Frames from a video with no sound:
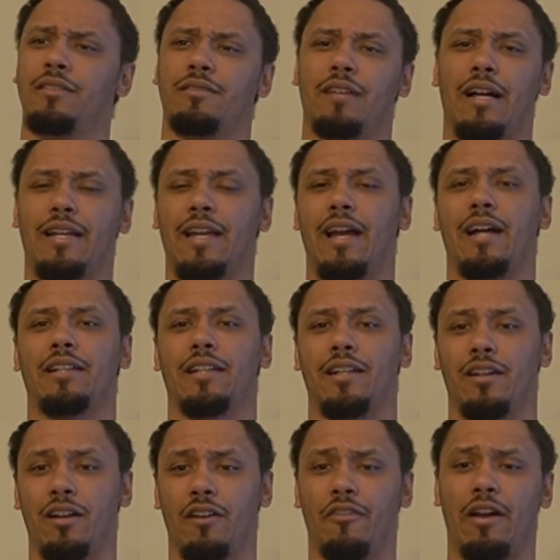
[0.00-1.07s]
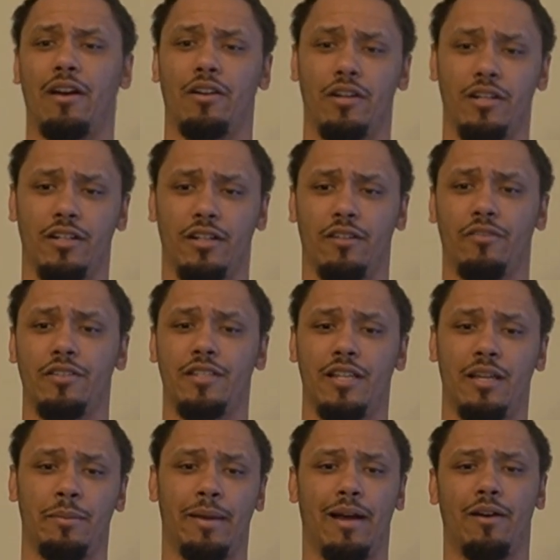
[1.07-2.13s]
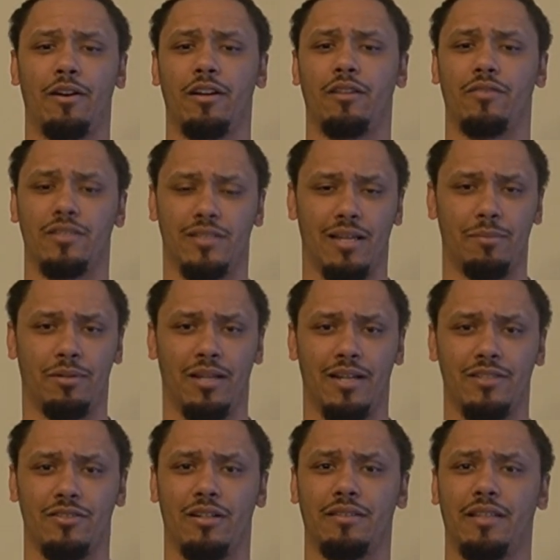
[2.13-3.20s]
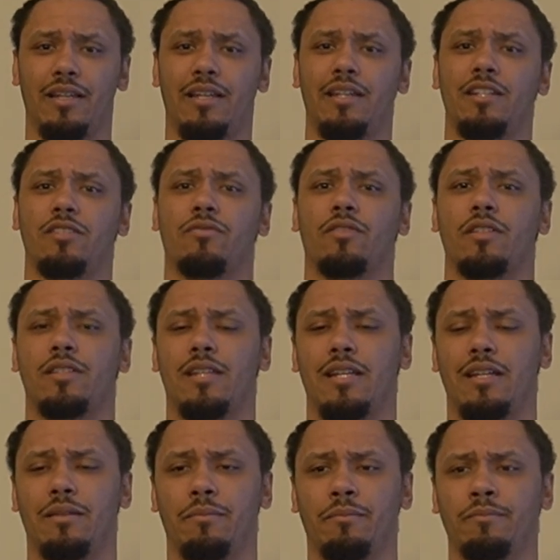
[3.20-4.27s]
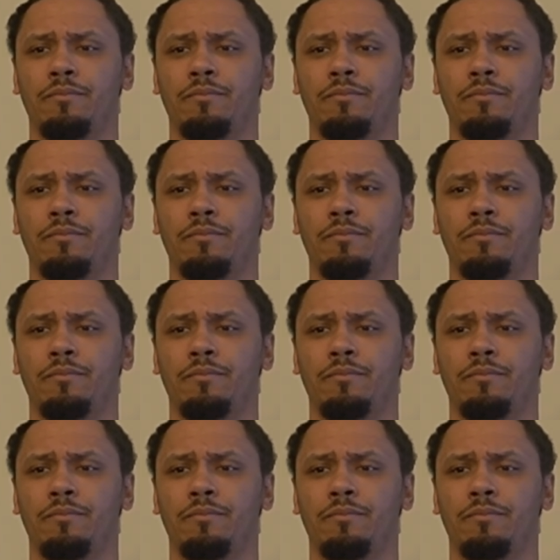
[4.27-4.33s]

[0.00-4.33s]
I can't highlight enough how good of a team and how good of a stabilizer I think he is for the team.